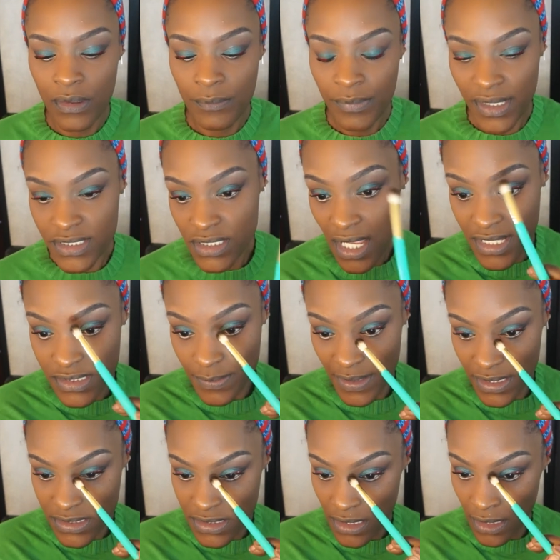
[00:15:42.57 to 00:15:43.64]
B H
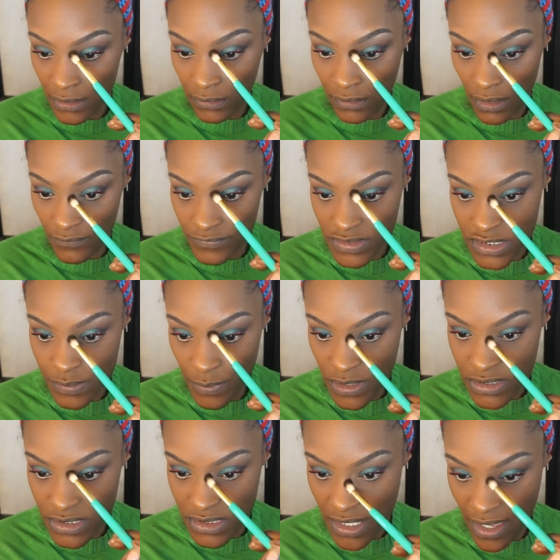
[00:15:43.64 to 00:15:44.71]
Cosmetics. And I love these
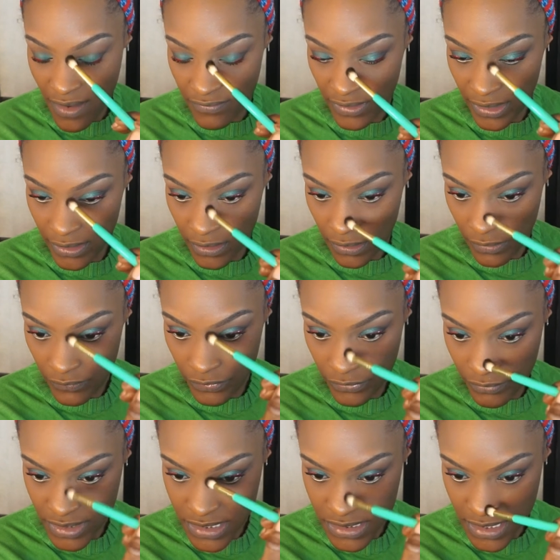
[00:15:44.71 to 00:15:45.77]
brushes. I have like
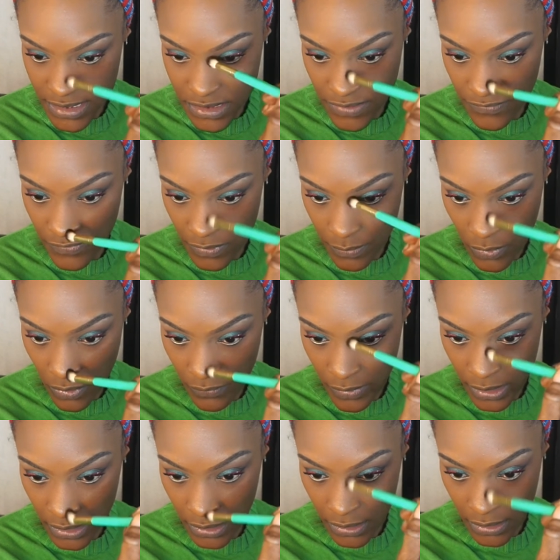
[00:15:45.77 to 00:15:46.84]
three sets of them
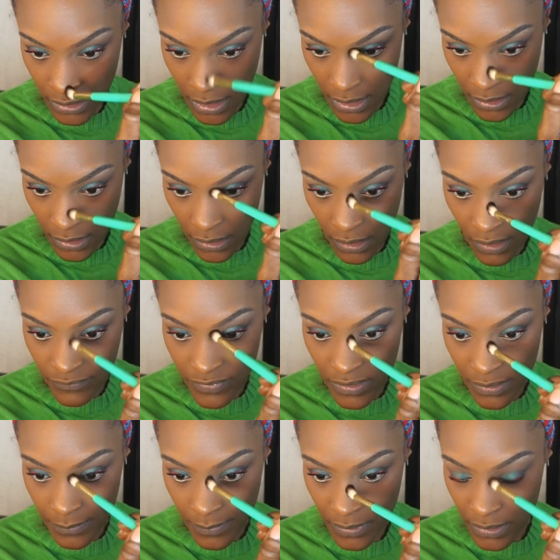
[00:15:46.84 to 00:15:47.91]
already. I love
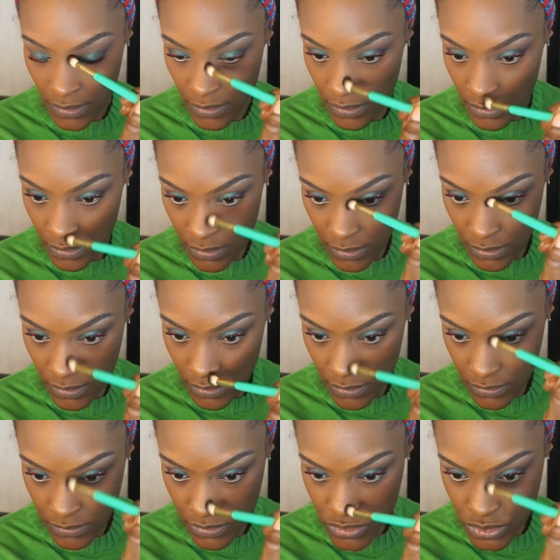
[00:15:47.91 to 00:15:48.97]
them.
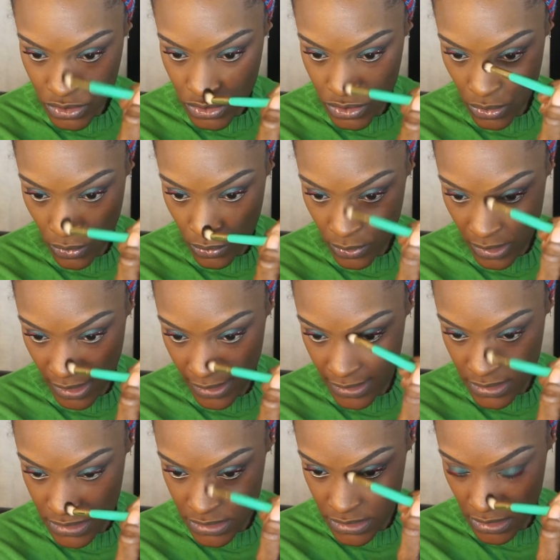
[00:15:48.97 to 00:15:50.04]
They're so
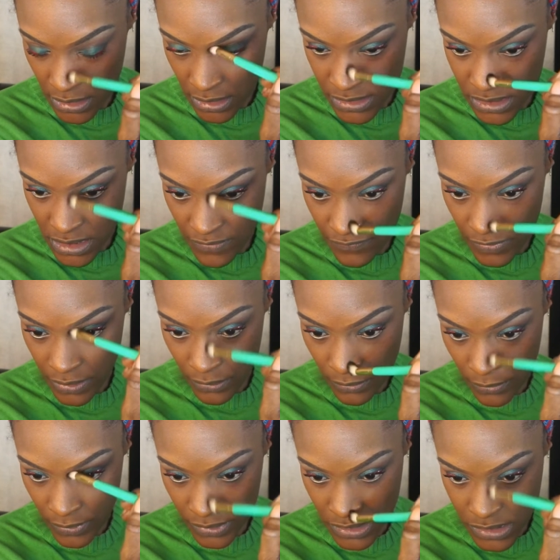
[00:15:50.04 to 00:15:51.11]
nice. And I did a video
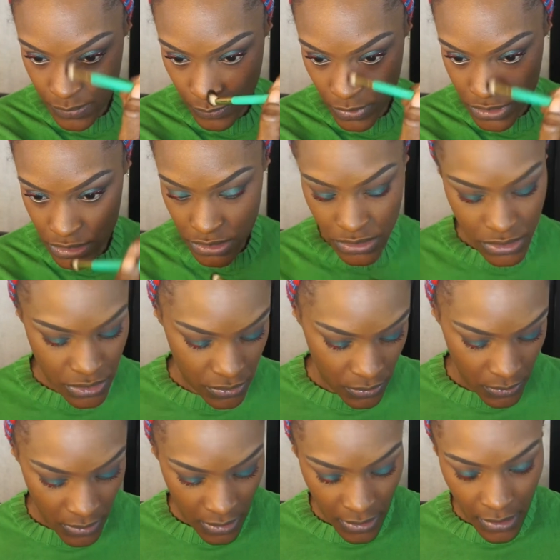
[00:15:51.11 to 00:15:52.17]
on these brushes
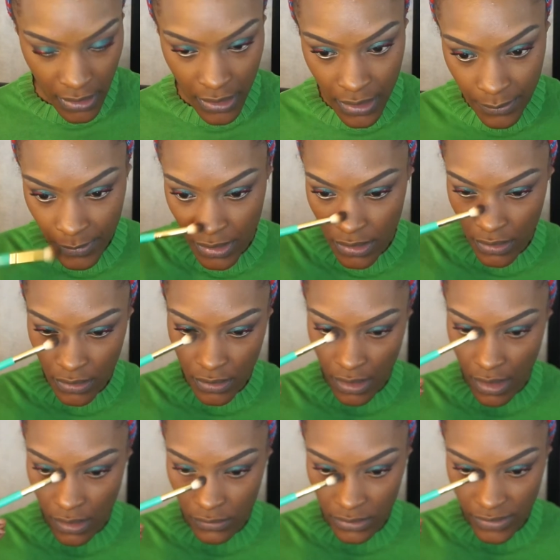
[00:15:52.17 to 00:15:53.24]
too. And I'm going to,
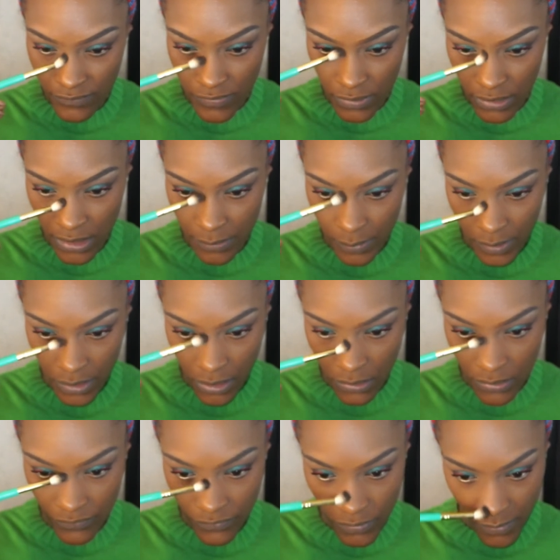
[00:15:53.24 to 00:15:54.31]
I'll leave the link below
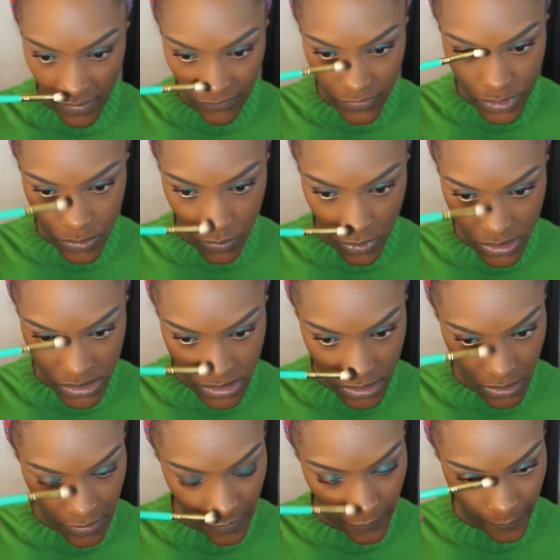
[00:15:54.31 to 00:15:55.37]
if you muffins want to